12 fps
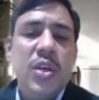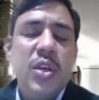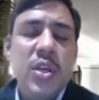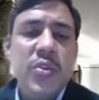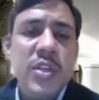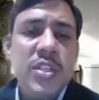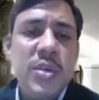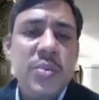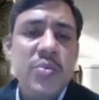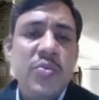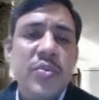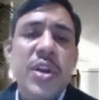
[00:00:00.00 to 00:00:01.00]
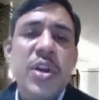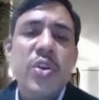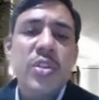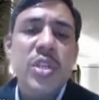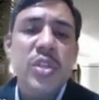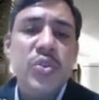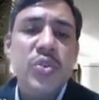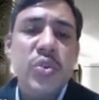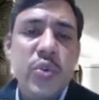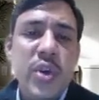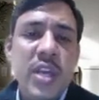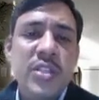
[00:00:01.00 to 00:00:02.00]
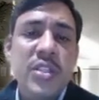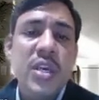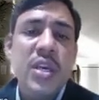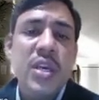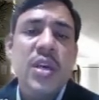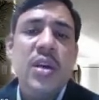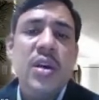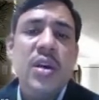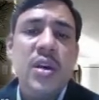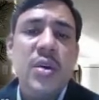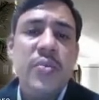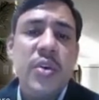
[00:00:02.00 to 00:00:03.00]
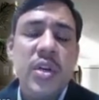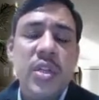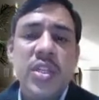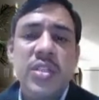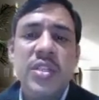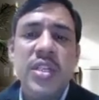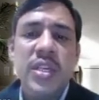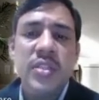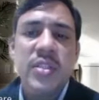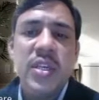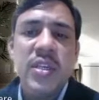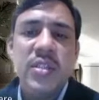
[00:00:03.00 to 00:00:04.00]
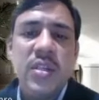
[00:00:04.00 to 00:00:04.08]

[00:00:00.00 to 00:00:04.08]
Even some videos also you can see for these testings.